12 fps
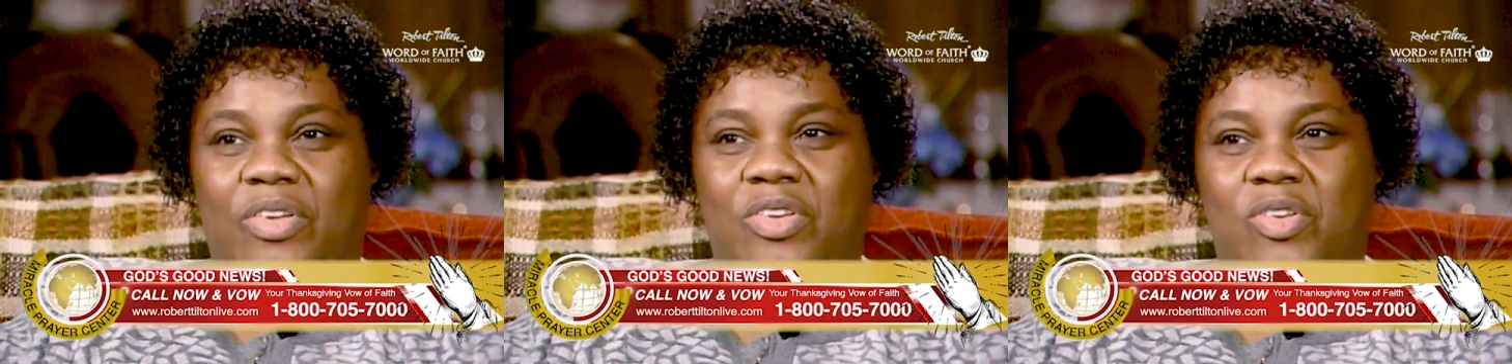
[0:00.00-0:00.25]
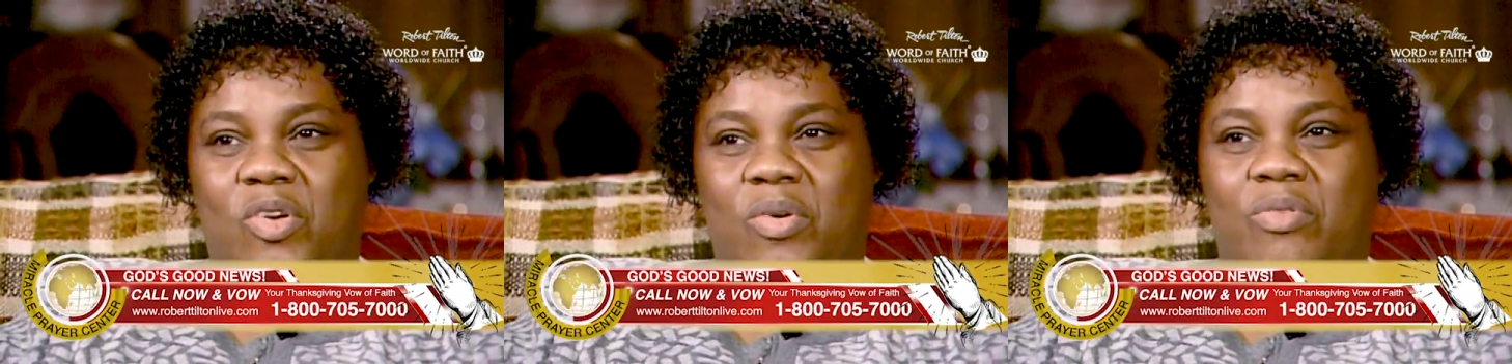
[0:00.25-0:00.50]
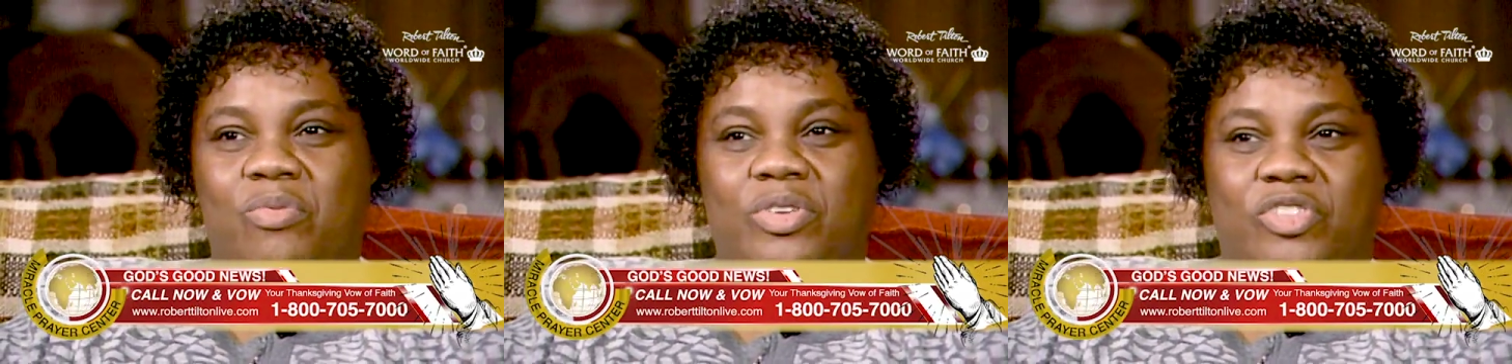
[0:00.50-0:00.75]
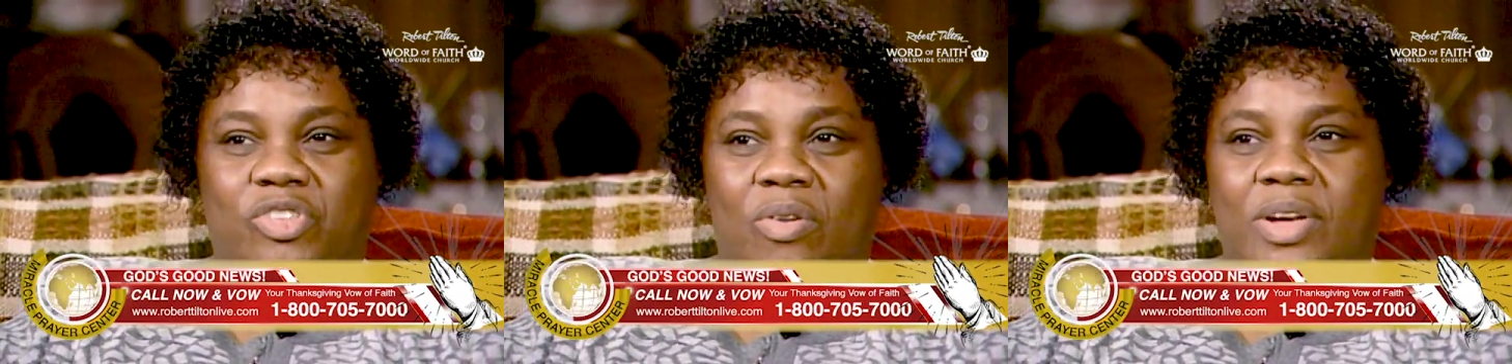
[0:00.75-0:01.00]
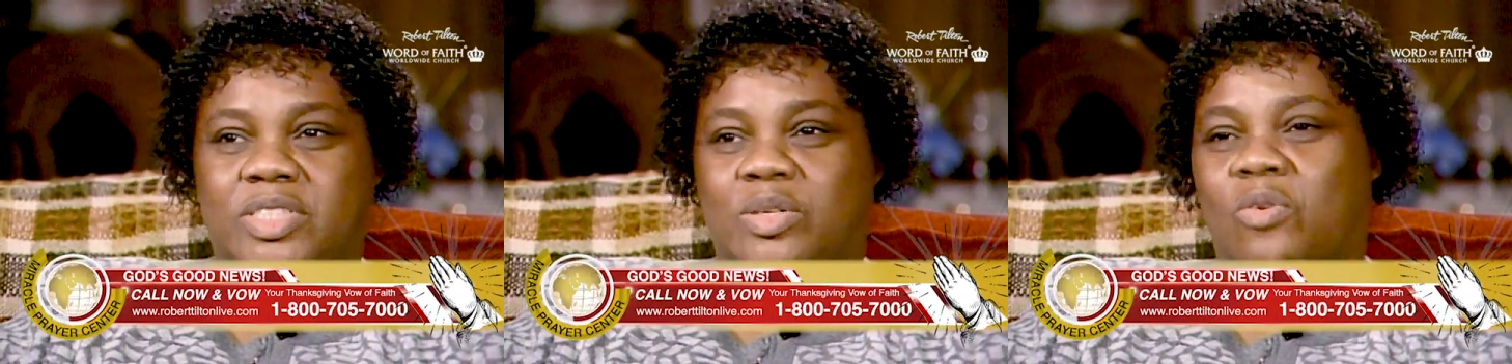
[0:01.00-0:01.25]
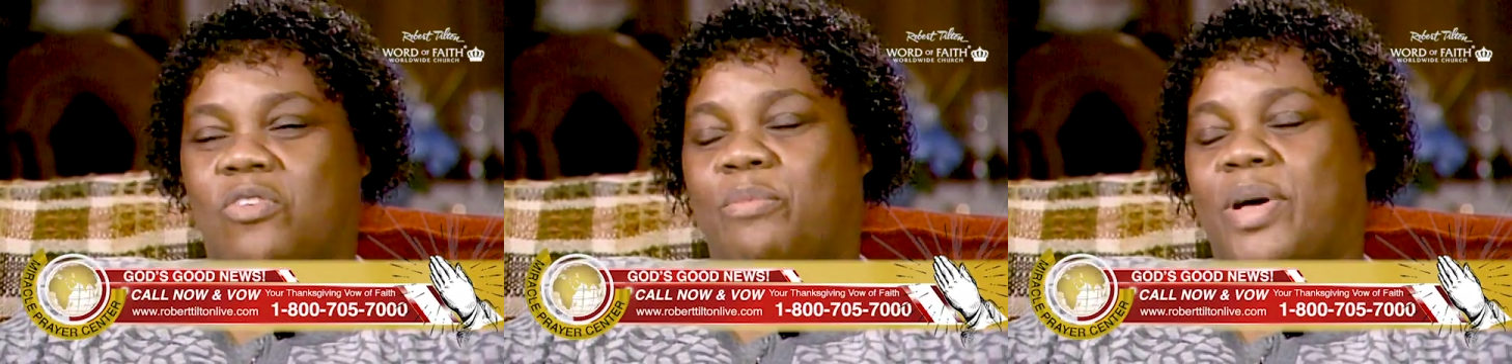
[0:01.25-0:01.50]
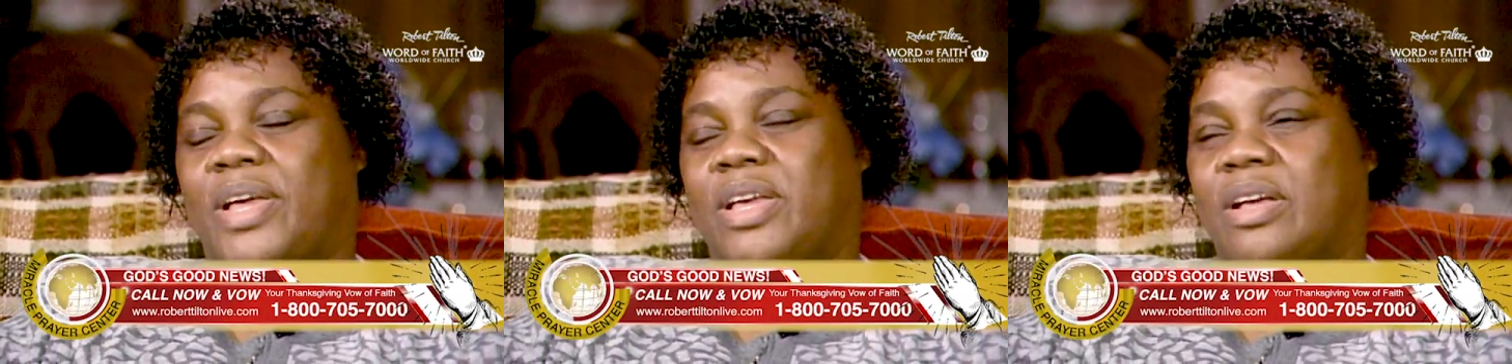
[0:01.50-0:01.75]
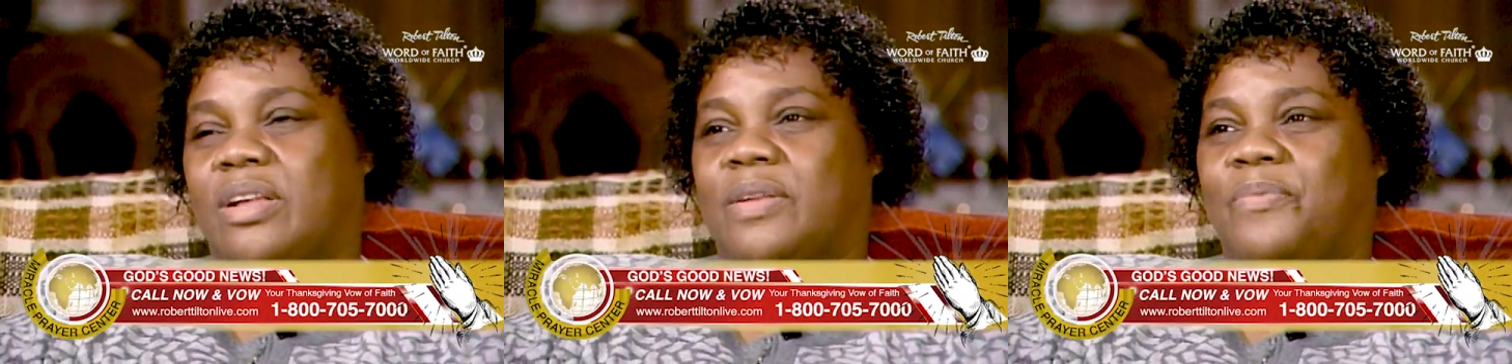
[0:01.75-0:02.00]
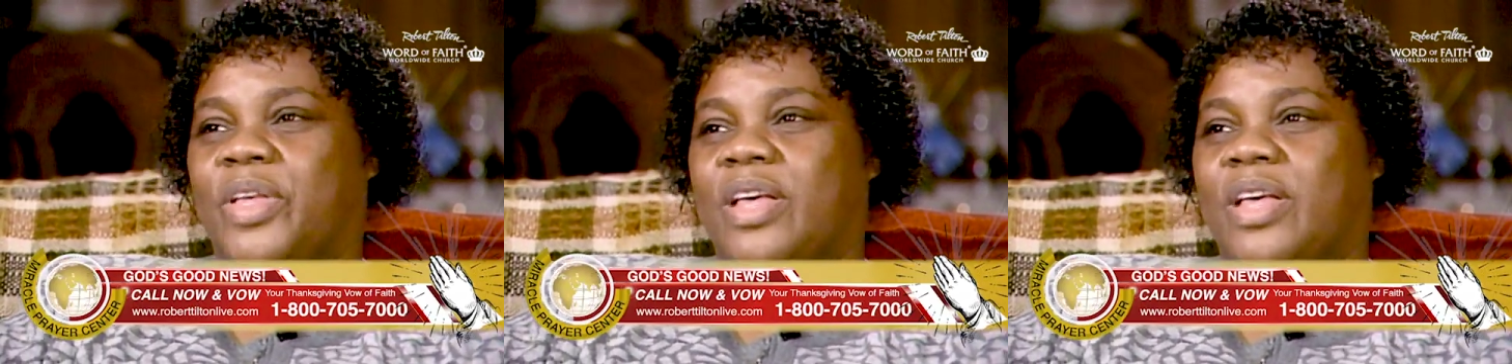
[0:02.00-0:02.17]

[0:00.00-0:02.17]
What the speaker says: you know, and rejoicing over my healing.